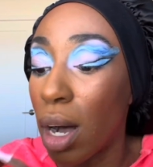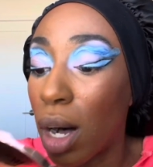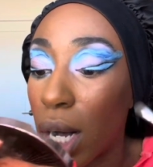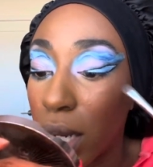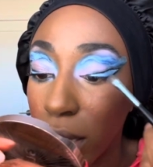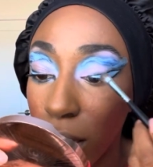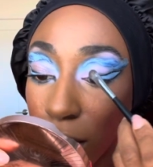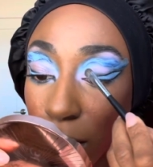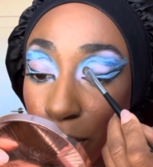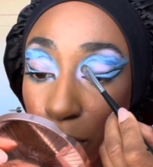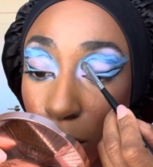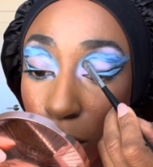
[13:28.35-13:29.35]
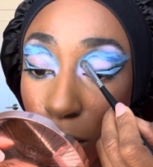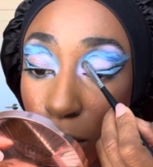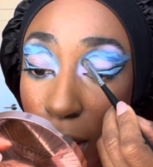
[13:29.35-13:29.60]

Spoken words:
on the blue